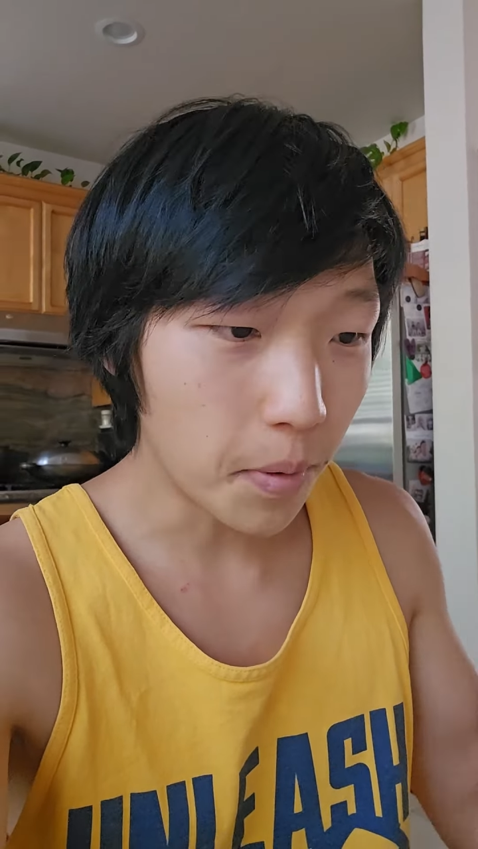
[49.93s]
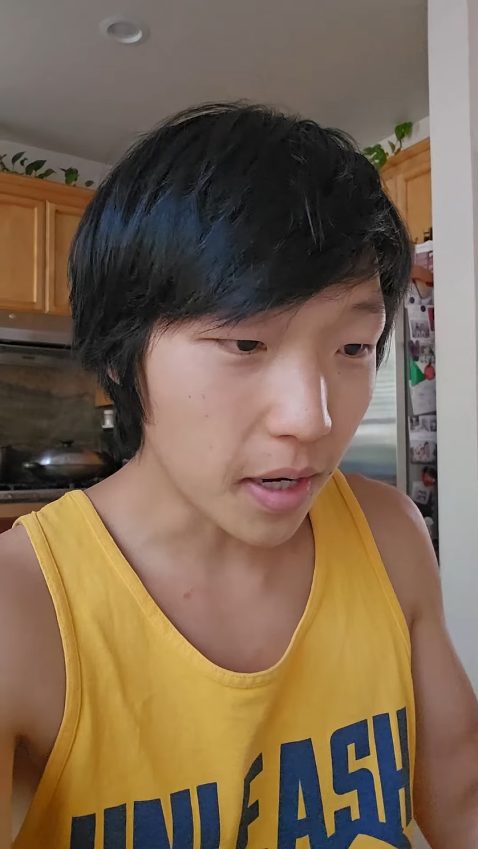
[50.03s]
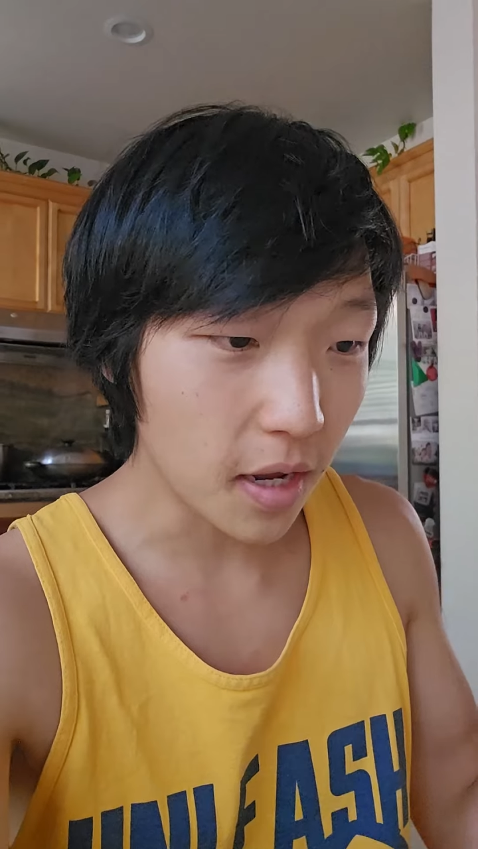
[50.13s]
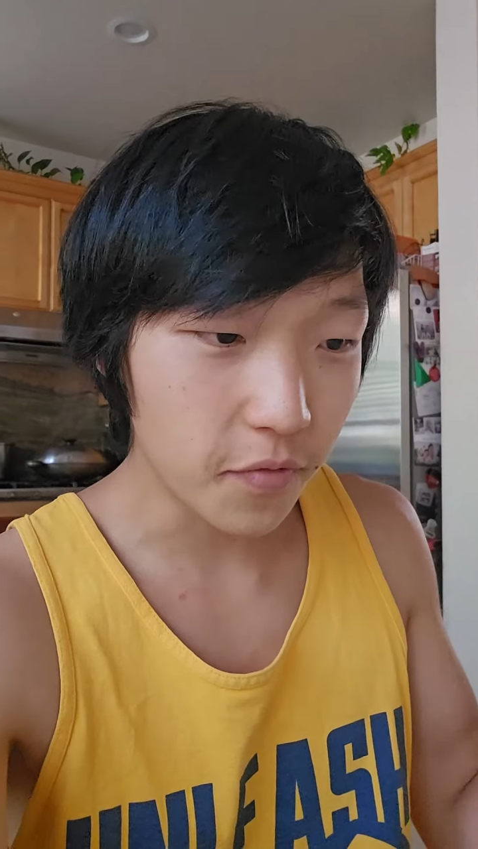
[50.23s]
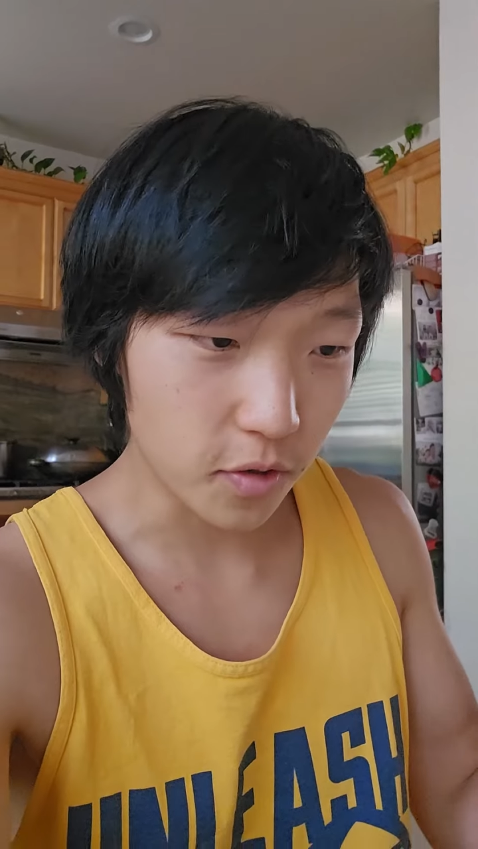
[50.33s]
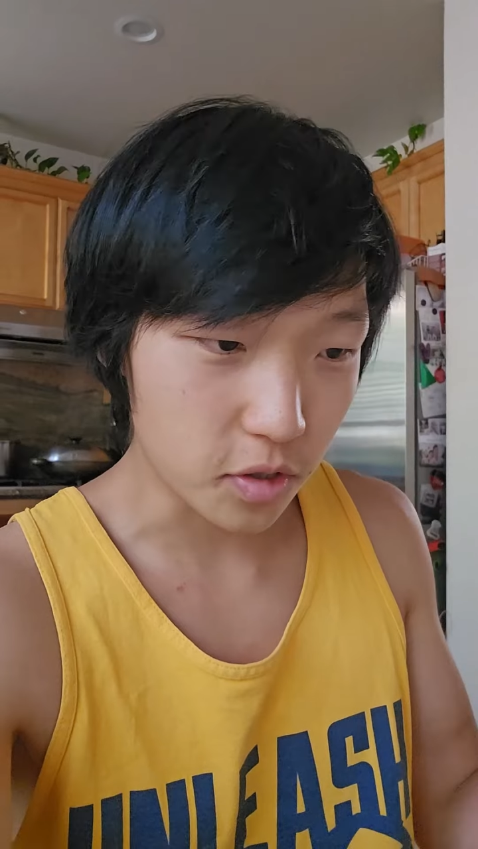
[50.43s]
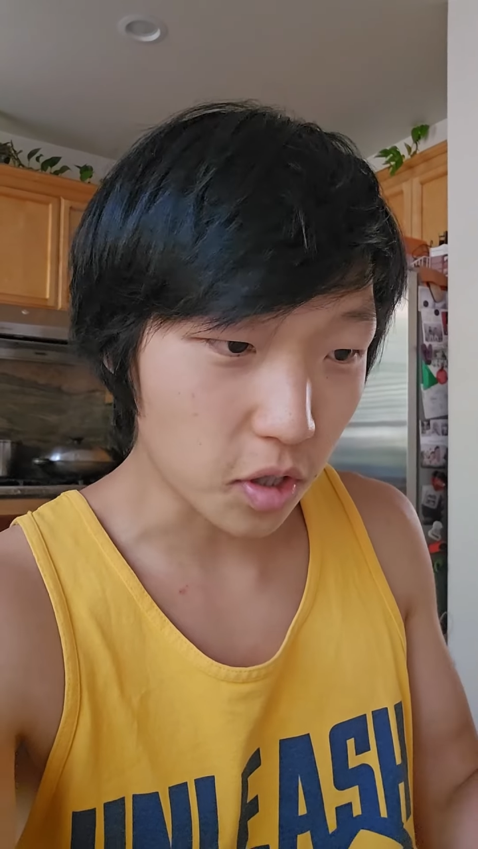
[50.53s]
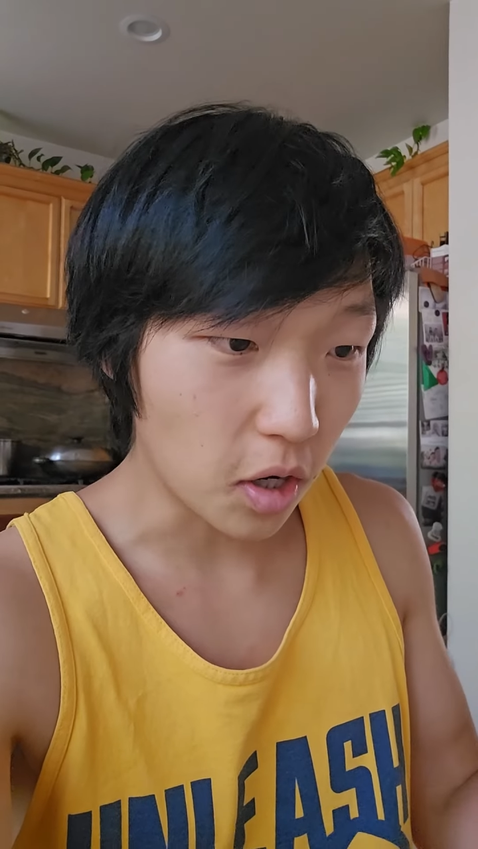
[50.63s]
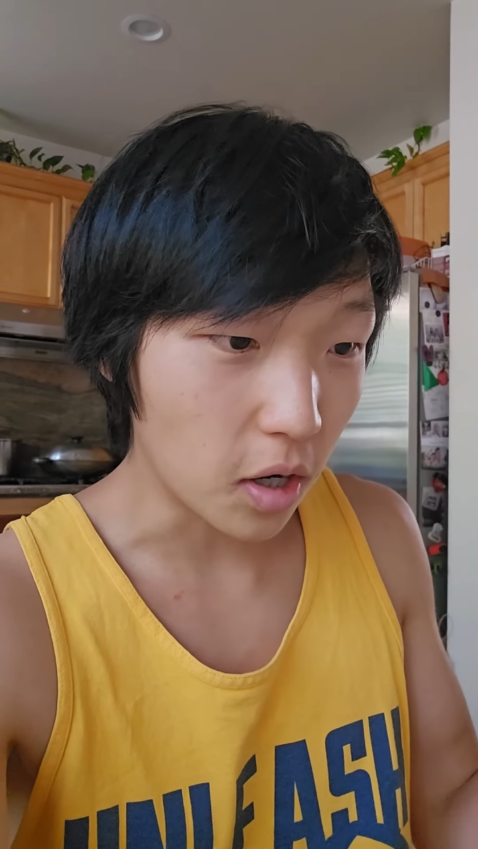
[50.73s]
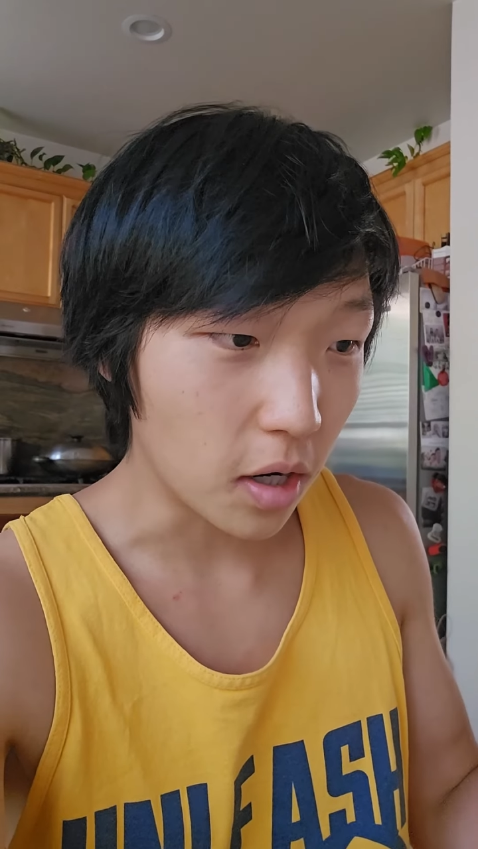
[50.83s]
but if you
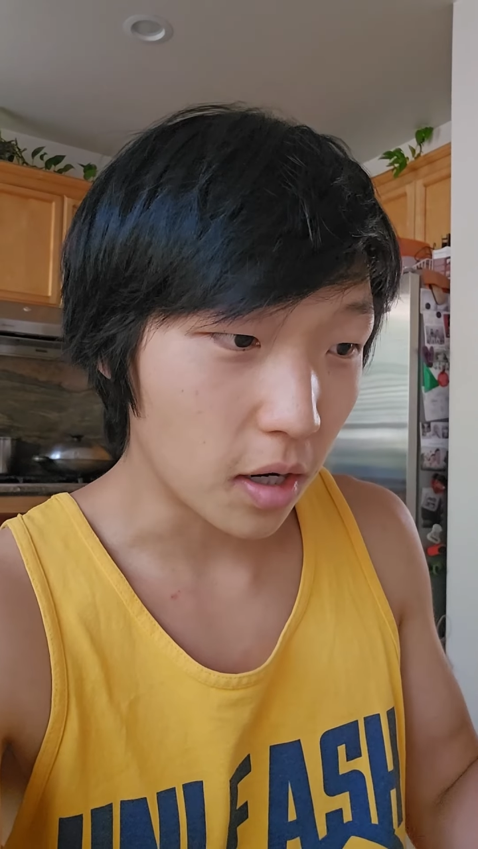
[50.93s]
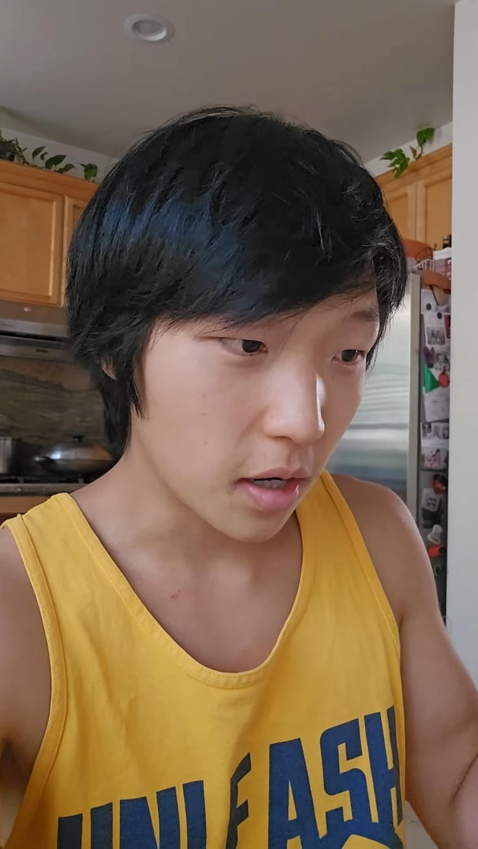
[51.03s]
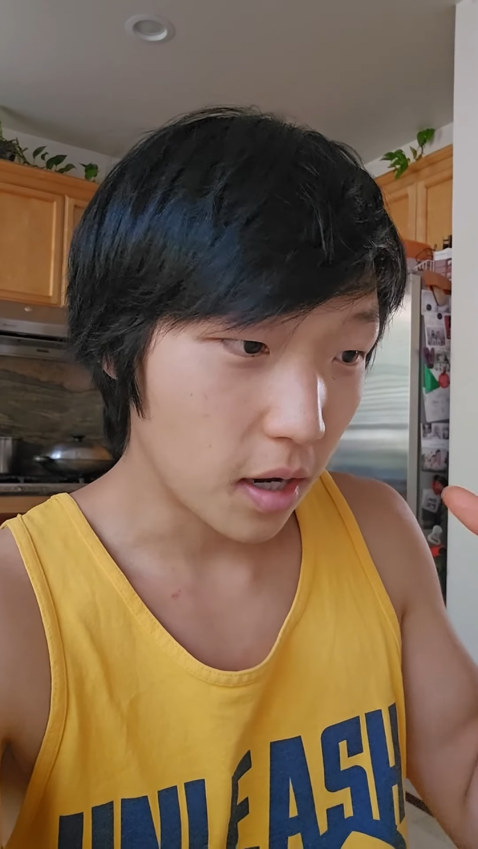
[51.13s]
saw